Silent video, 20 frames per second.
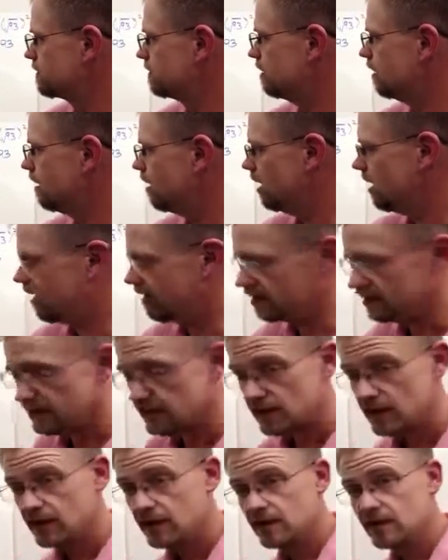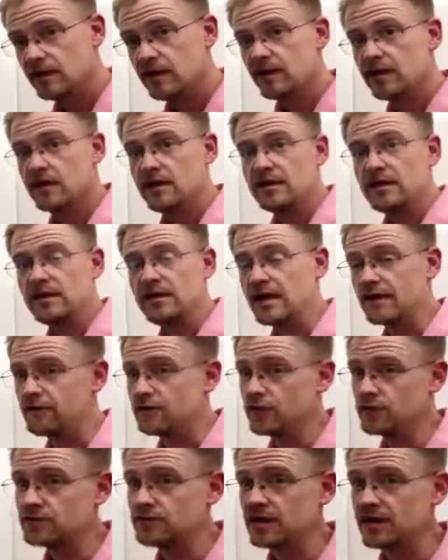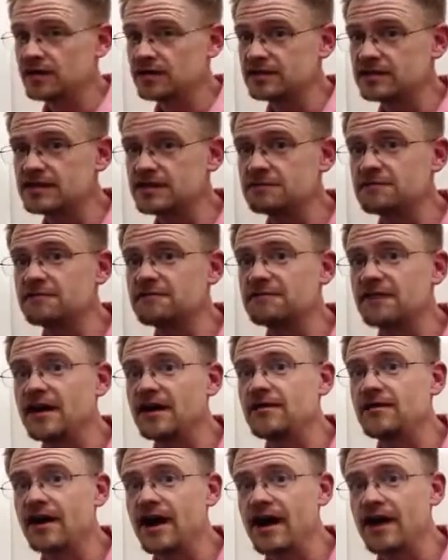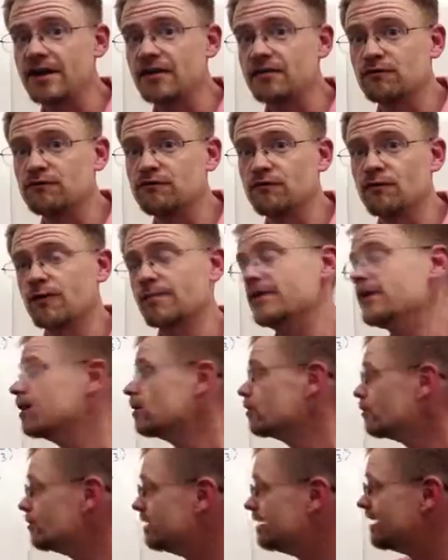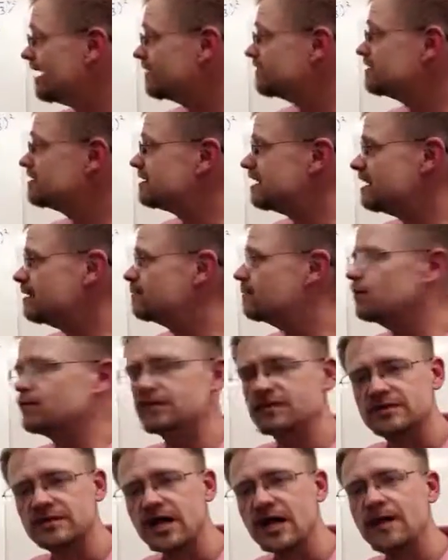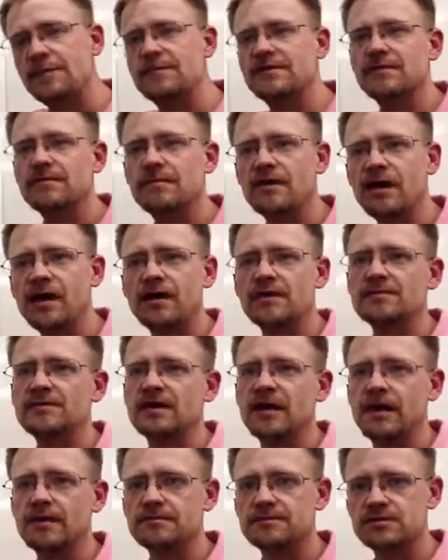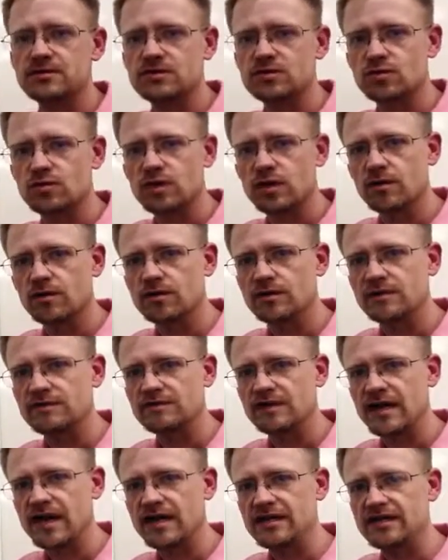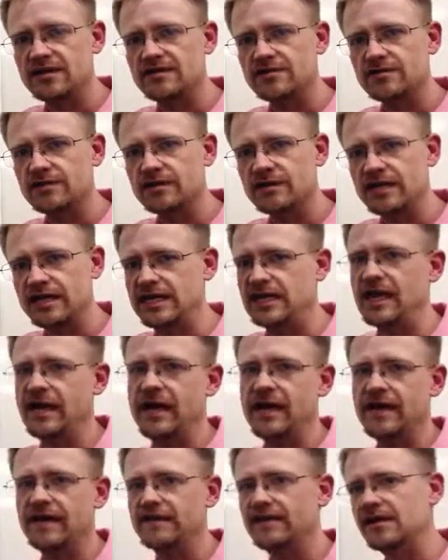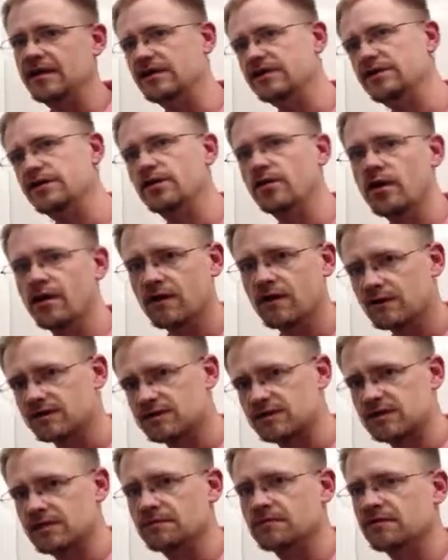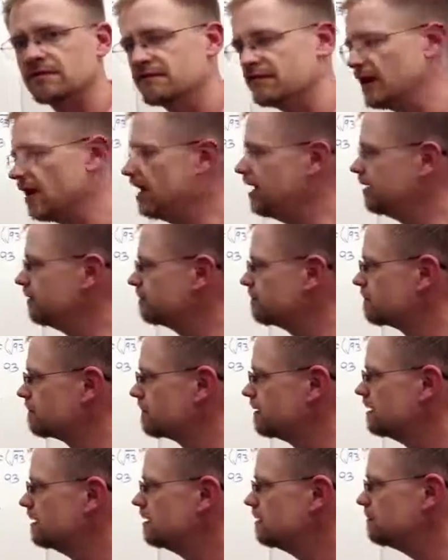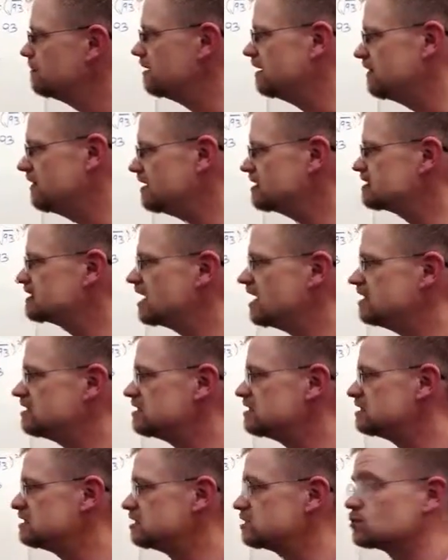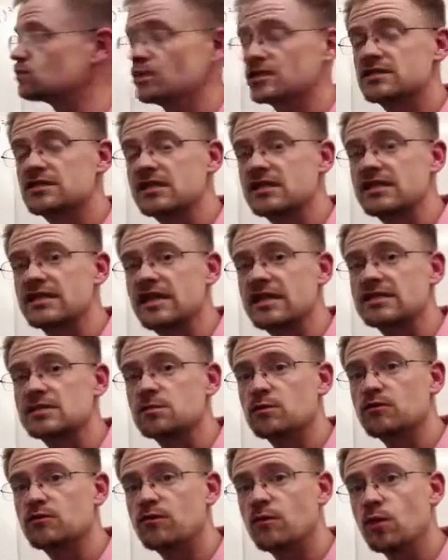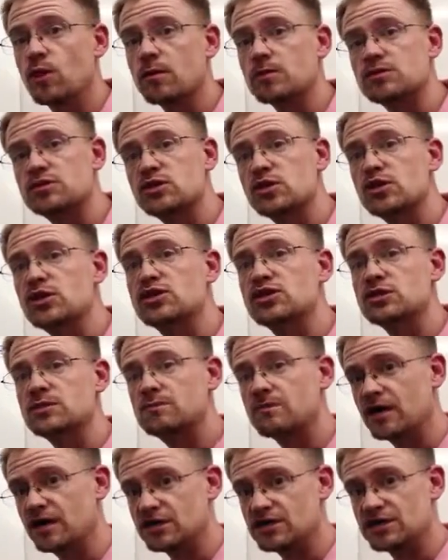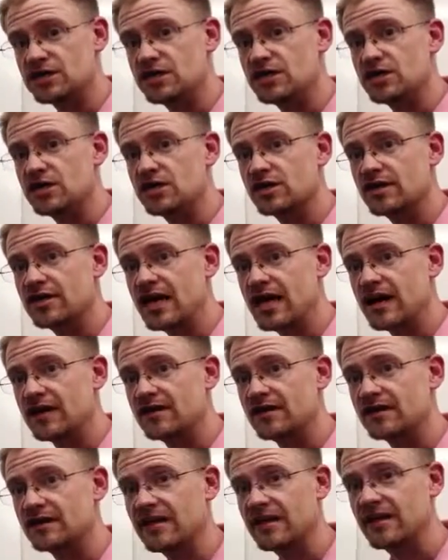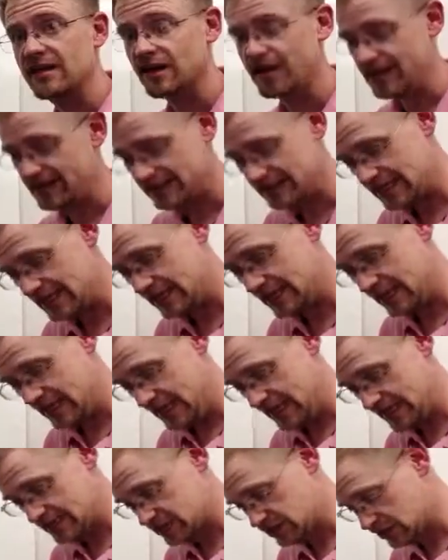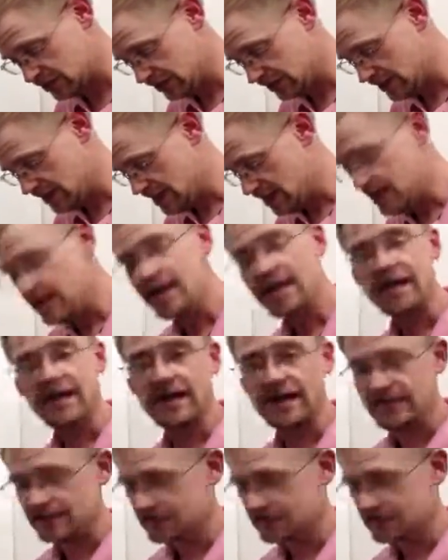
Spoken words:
All right. Now, if we were talking simplified radical form here, we'd have to take both the top and the bottom times the square root of 93 and then do our simplifying. But in this case, it just wants it in decimal form. So you just punch it into your calculator and get an answer. And I